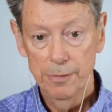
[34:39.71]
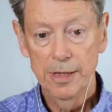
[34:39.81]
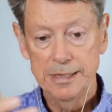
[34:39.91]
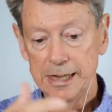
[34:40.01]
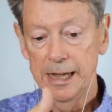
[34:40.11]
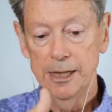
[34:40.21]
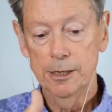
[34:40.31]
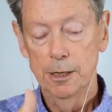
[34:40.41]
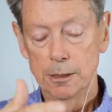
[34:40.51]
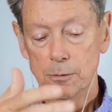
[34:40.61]
that
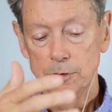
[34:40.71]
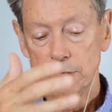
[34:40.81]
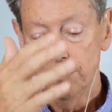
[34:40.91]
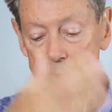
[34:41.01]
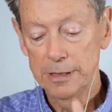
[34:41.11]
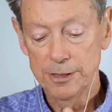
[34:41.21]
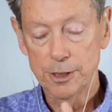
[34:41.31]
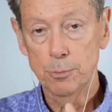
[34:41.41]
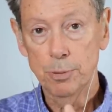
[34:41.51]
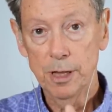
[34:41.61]
take something that's
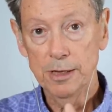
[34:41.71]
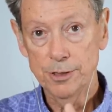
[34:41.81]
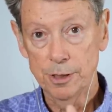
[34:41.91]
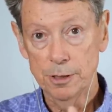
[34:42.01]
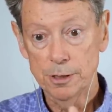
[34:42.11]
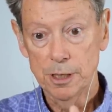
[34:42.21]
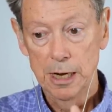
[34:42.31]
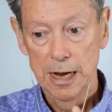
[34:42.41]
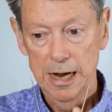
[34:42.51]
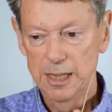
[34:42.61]
unpleasant
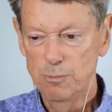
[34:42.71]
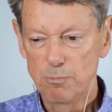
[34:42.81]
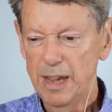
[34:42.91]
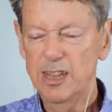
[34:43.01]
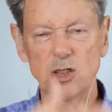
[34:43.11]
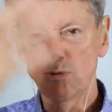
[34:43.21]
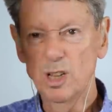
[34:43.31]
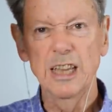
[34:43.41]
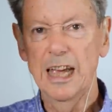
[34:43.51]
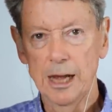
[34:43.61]
and make us
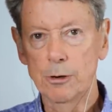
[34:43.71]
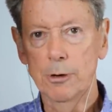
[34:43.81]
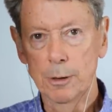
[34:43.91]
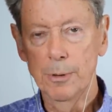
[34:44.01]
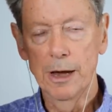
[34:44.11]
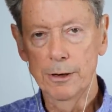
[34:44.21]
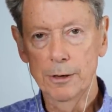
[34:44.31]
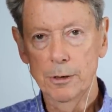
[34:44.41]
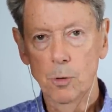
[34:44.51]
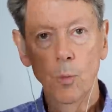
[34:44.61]
really angry about
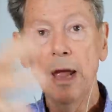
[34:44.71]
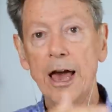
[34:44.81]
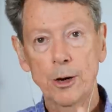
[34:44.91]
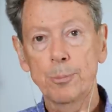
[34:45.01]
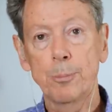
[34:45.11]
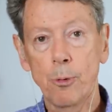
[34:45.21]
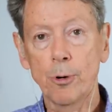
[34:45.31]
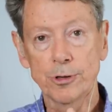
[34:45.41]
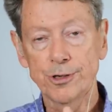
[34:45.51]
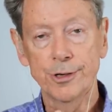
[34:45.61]
it. We add a
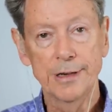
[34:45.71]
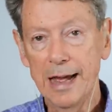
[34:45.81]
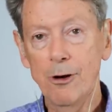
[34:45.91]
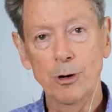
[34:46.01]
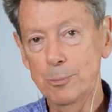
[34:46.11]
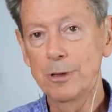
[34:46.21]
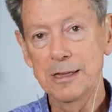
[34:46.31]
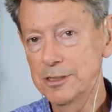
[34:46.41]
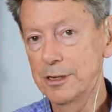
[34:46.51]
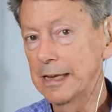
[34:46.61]
proportion to how
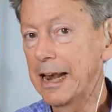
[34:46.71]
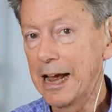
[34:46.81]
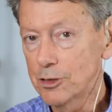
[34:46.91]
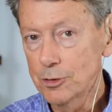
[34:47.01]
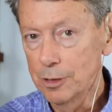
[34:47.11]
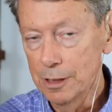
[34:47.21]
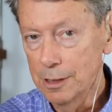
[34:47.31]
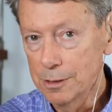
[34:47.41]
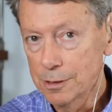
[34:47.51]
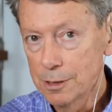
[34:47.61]
unpleasant it actually
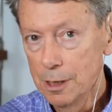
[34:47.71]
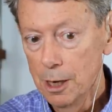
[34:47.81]
is,